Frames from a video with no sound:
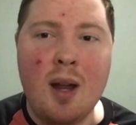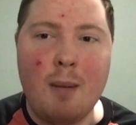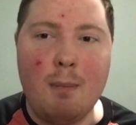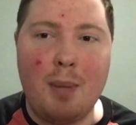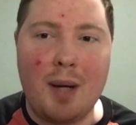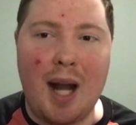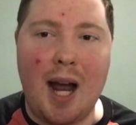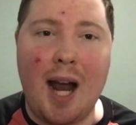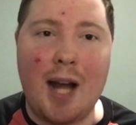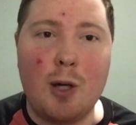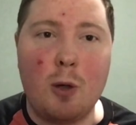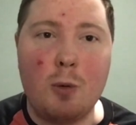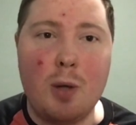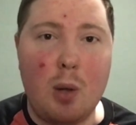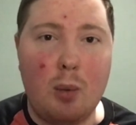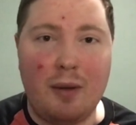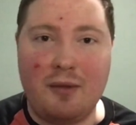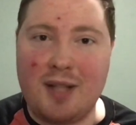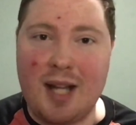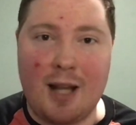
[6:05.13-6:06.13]
but I don't
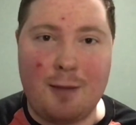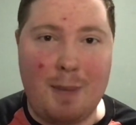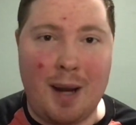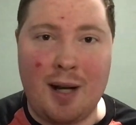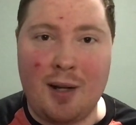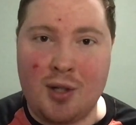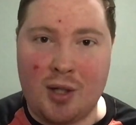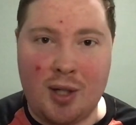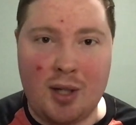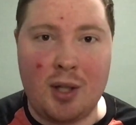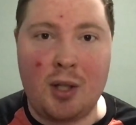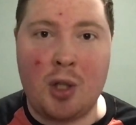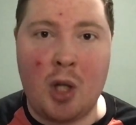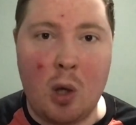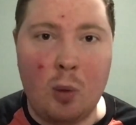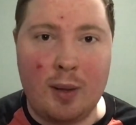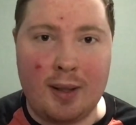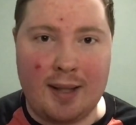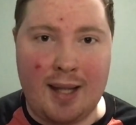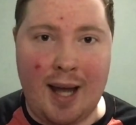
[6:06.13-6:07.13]
know if Death Battle is going to go
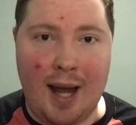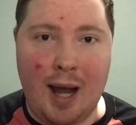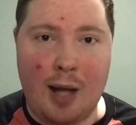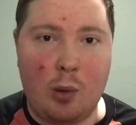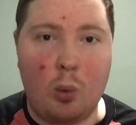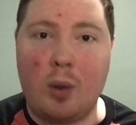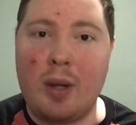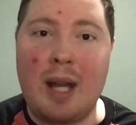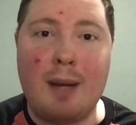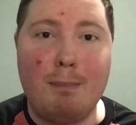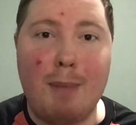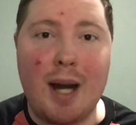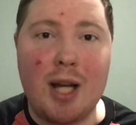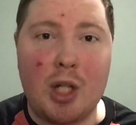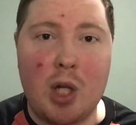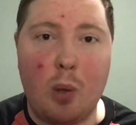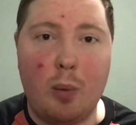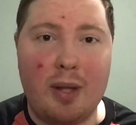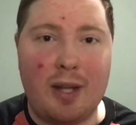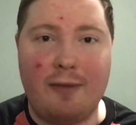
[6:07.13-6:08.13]
with that, or they might
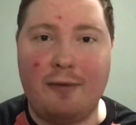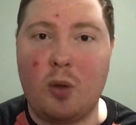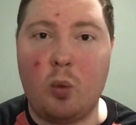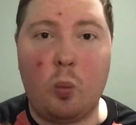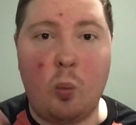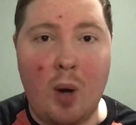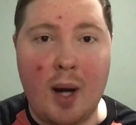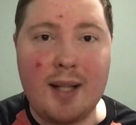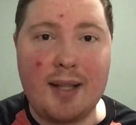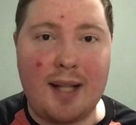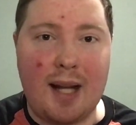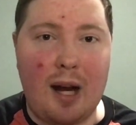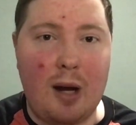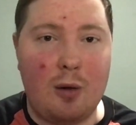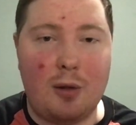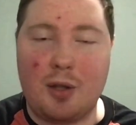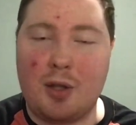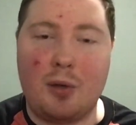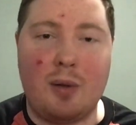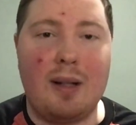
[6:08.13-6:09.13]
go with it for one
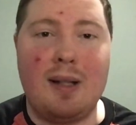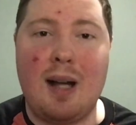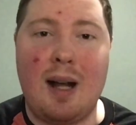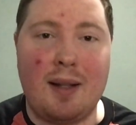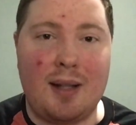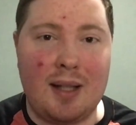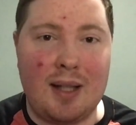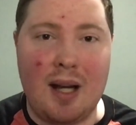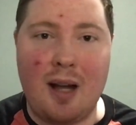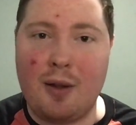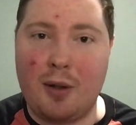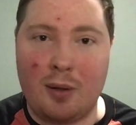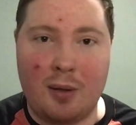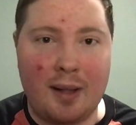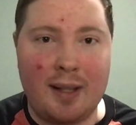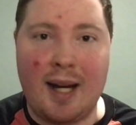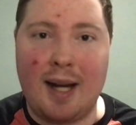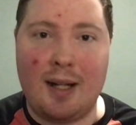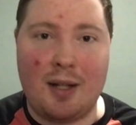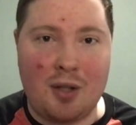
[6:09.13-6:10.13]
character and not the other.
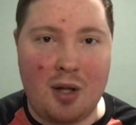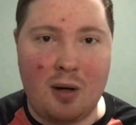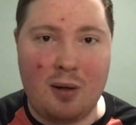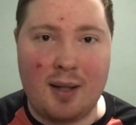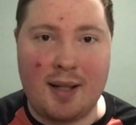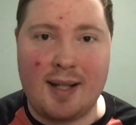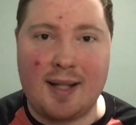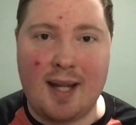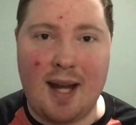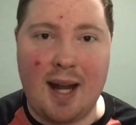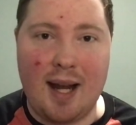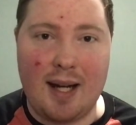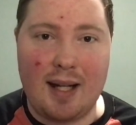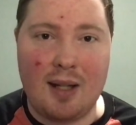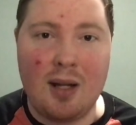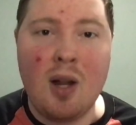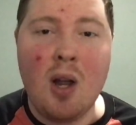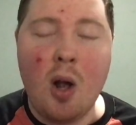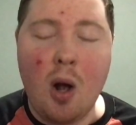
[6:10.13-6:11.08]
Again, it's hard to say.